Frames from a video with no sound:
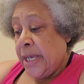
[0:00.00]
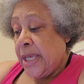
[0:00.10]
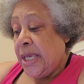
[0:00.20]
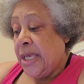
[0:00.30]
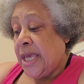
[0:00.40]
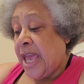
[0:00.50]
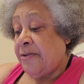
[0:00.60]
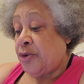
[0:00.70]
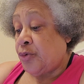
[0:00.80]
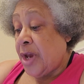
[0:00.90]
He
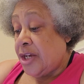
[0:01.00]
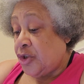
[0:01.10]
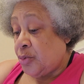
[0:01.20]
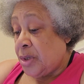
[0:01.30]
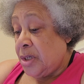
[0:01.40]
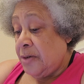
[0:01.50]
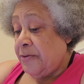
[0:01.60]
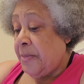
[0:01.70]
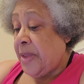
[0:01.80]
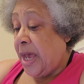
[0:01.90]
gave treasury
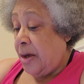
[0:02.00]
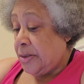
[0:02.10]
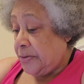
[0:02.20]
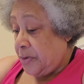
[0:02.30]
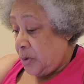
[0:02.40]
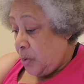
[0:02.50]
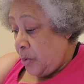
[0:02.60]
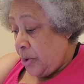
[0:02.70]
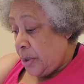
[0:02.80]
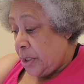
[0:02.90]
from the house of the
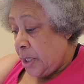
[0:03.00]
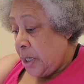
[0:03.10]
Lord